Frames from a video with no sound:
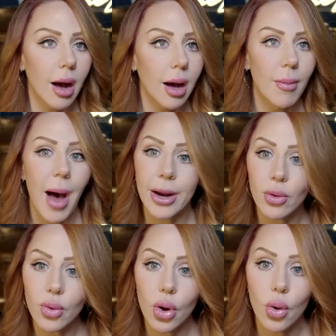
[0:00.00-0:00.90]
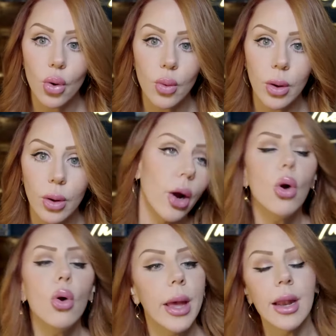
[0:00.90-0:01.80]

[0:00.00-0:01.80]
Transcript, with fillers: Um, I don't know who and where. Oh,